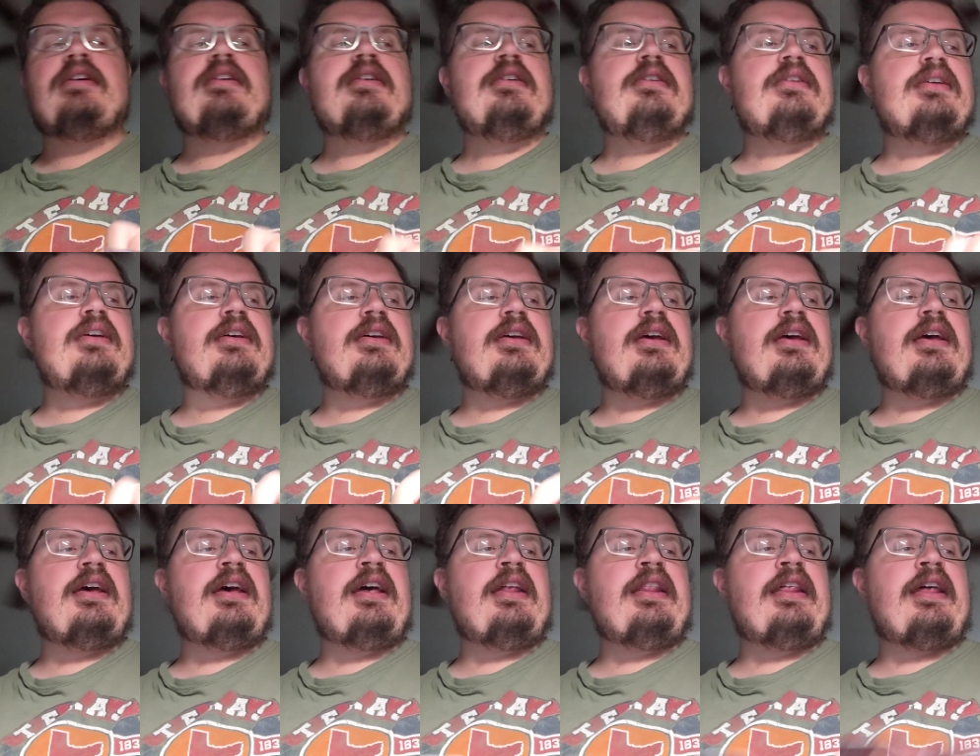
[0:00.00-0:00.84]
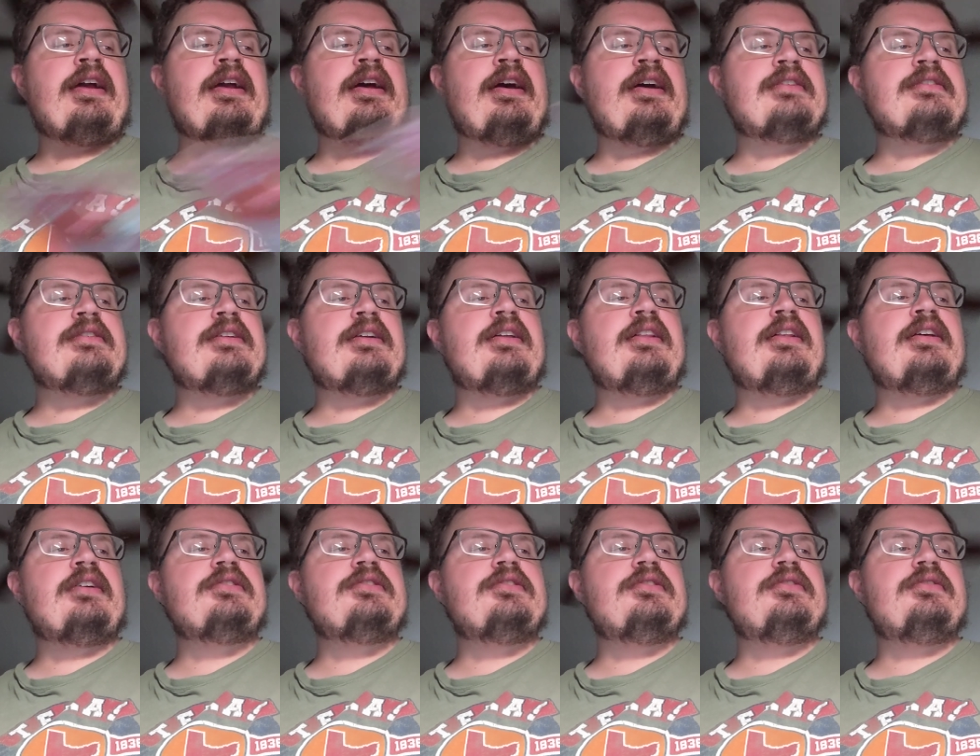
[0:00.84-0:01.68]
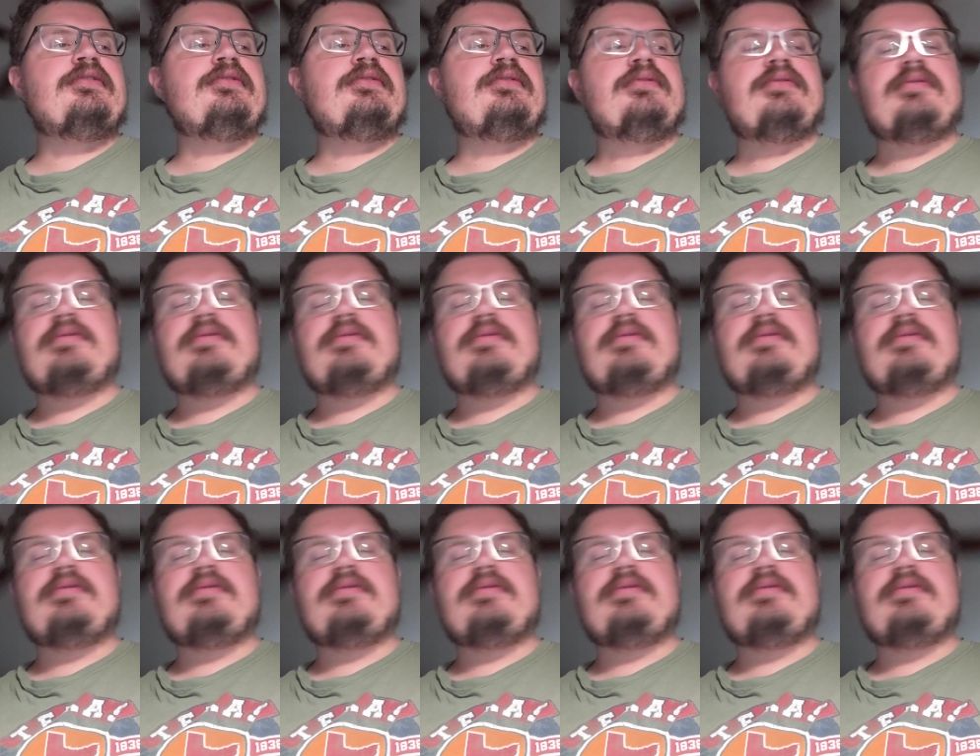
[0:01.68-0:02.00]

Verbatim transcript: I add that guy to the collection.